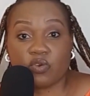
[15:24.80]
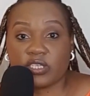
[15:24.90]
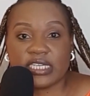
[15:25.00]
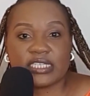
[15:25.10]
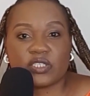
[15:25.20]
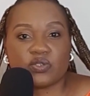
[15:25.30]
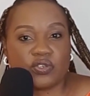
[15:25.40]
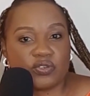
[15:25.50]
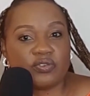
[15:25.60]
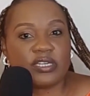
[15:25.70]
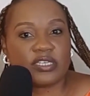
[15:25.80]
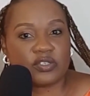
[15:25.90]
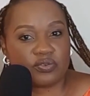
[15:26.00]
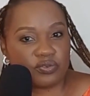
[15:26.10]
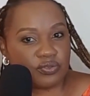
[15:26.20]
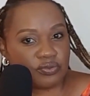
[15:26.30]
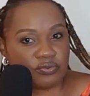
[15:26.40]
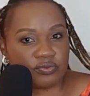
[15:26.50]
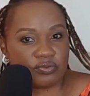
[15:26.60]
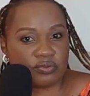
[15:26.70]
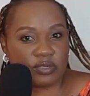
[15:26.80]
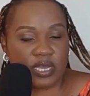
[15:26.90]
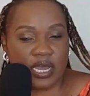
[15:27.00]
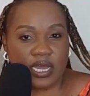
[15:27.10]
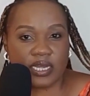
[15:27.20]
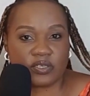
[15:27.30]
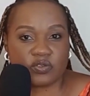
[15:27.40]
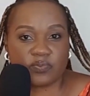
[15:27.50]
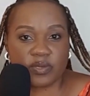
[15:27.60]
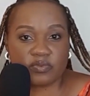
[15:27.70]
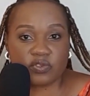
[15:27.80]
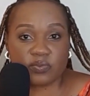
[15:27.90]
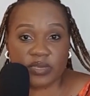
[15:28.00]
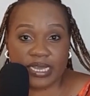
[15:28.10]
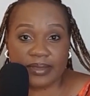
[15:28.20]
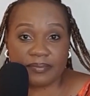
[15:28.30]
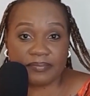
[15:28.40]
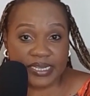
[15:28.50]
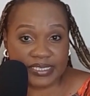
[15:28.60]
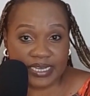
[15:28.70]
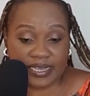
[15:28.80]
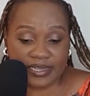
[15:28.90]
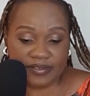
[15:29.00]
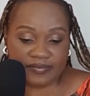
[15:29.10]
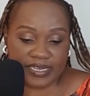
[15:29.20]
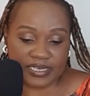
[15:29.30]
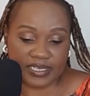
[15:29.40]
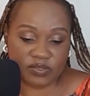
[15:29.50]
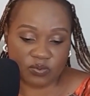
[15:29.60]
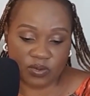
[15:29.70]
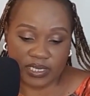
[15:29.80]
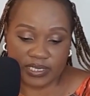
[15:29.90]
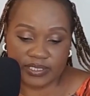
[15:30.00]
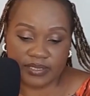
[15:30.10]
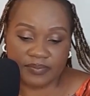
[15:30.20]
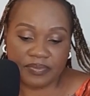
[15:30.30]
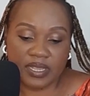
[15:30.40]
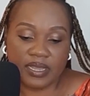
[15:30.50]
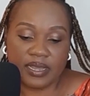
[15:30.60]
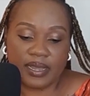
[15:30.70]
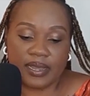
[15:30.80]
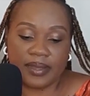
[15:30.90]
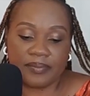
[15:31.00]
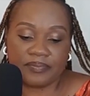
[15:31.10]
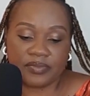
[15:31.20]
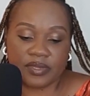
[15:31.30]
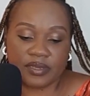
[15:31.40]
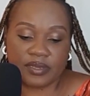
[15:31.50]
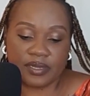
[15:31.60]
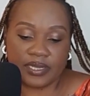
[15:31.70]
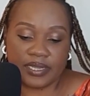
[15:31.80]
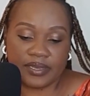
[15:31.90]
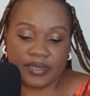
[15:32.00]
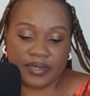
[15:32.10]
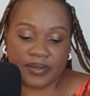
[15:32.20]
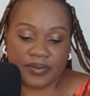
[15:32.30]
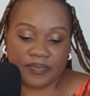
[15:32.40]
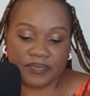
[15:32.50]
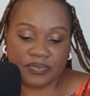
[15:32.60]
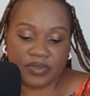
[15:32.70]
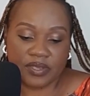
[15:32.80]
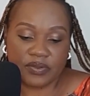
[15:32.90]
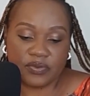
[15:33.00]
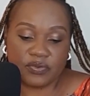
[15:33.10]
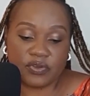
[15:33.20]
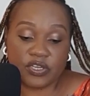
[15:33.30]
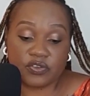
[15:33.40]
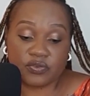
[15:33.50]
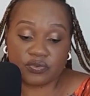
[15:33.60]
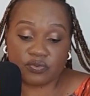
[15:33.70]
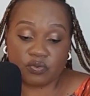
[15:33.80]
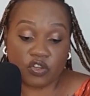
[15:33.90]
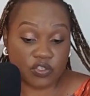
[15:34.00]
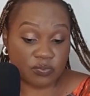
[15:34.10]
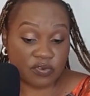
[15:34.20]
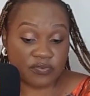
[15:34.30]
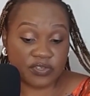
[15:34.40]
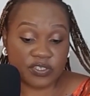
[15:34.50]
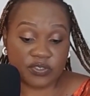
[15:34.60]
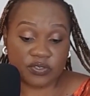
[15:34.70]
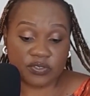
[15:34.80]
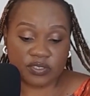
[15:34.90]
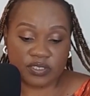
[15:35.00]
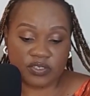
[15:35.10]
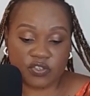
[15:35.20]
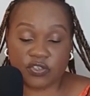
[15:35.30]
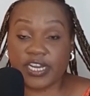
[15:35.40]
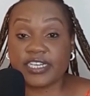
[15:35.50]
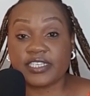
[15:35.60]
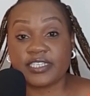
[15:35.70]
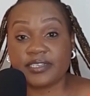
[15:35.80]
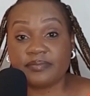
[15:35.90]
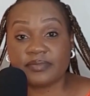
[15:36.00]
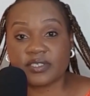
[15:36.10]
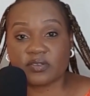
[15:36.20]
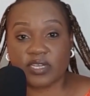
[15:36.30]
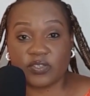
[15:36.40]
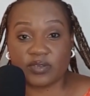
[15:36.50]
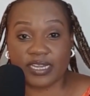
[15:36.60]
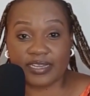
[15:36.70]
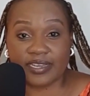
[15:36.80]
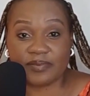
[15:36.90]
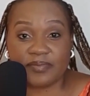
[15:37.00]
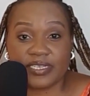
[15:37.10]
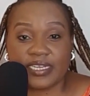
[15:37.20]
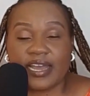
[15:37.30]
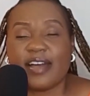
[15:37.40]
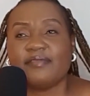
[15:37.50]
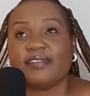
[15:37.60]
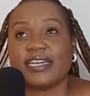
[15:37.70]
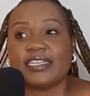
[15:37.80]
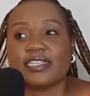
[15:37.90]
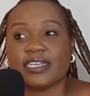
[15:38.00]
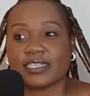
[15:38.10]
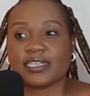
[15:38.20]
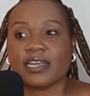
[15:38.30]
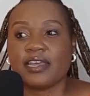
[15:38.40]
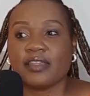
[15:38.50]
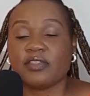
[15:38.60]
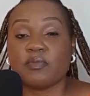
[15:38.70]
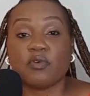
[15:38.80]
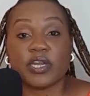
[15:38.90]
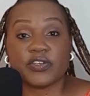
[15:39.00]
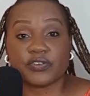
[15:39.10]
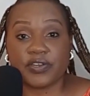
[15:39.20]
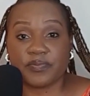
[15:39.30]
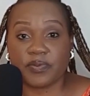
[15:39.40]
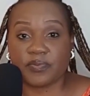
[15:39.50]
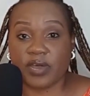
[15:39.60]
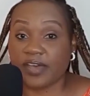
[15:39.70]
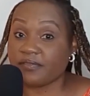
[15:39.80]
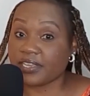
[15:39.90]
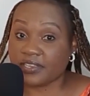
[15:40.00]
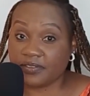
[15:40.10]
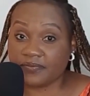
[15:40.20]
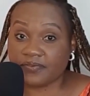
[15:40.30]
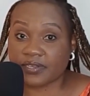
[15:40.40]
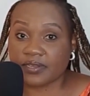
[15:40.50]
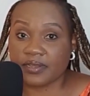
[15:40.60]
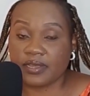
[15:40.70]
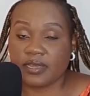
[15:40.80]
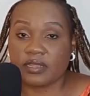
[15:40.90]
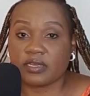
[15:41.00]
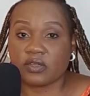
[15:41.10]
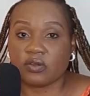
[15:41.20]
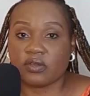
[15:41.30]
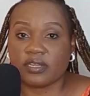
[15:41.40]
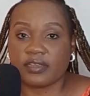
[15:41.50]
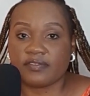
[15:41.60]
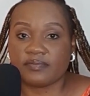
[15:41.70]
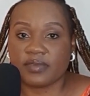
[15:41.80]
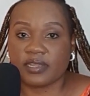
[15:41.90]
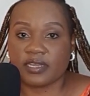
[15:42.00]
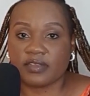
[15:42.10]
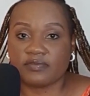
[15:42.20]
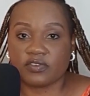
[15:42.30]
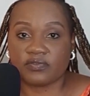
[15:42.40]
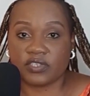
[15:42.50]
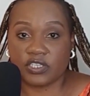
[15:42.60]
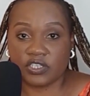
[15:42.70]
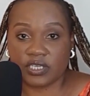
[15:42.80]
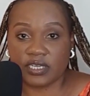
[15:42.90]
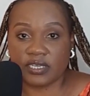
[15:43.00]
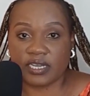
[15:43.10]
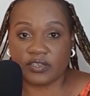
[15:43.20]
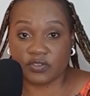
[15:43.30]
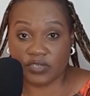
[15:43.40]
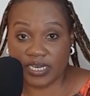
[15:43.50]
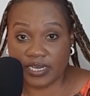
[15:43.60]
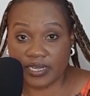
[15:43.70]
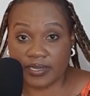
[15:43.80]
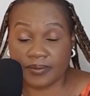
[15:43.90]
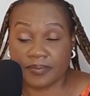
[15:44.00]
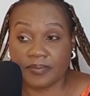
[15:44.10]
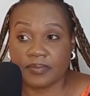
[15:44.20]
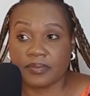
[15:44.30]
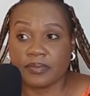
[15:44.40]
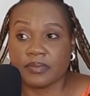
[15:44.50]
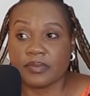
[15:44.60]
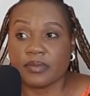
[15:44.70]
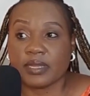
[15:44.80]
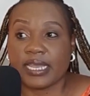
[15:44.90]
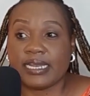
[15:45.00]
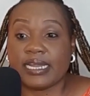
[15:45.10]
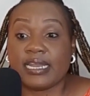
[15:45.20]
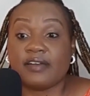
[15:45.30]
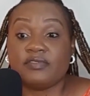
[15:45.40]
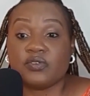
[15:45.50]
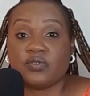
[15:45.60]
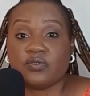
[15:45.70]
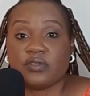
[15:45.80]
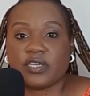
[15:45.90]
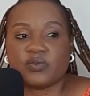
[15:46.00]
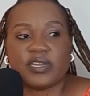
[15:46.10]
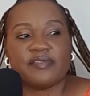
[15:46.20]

What else do you need to do uh, to be able to become better in the finance world? Um, and um, do you need to watch more videos, train teams so that you can get better? I've learned that the more I train people, I have a gift that God gave me, the gift of teaching and training. And I love to do that.